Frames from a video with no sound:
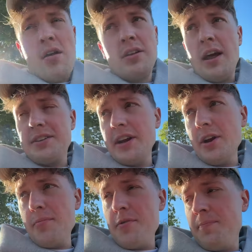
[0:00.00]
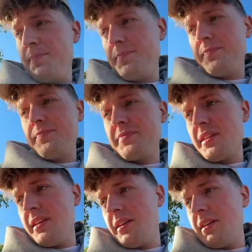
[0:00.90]
Not terrible.
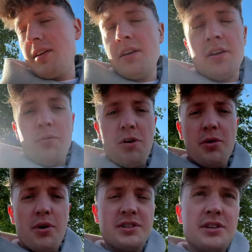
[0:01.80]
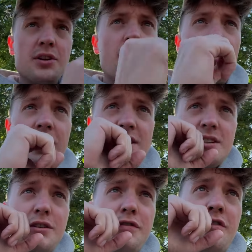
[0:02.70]
Really wasn't the goal to get
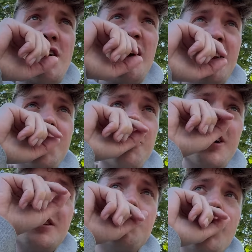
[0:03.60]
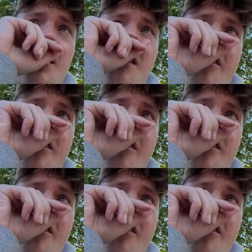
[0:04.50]
to the front anyways, but